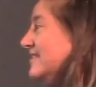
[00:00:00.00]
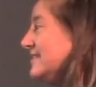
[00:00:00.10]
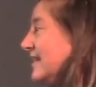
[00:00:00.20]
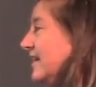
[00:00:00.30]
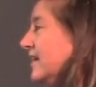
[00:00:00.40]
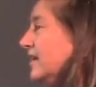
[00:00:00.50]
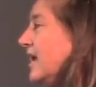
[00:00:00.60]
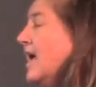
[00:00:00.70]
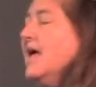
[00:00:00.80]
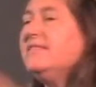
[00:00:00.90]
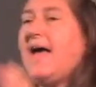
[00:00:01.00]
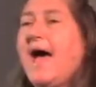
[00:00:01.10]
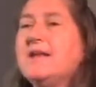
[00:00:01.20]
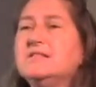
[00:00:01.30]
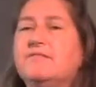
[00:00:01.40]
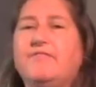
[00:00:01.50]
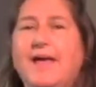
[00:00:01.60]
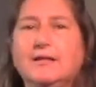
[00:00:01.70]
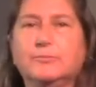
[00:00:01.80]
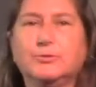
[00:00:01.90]
as a kid, that is
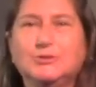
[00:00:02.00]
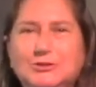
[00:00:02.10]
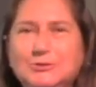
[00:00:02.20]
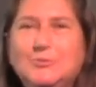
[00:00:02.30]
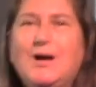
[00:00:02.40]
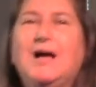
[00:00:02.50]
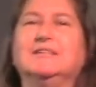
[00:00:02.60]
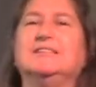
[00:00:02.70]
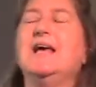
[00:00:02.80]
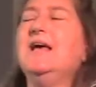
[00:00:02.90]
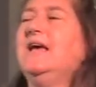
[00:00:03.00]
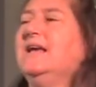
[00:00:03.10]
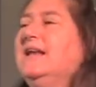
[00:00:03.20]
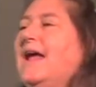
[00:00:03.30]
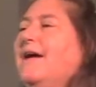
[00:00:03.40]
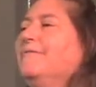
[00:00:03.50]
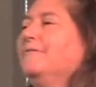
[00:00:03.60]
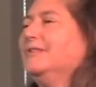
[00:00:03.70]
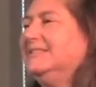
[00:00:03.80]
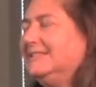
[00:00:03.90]
available to us in
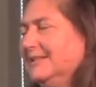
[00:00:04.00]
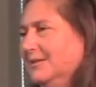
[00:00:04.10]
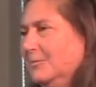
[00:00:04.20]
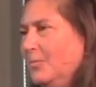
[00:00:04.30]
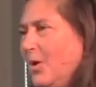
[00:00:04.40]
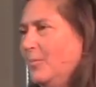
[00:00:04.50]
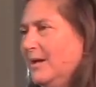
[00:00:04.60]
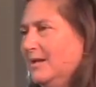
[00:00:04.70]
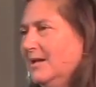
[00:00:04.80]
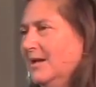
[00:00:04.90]
every single moment.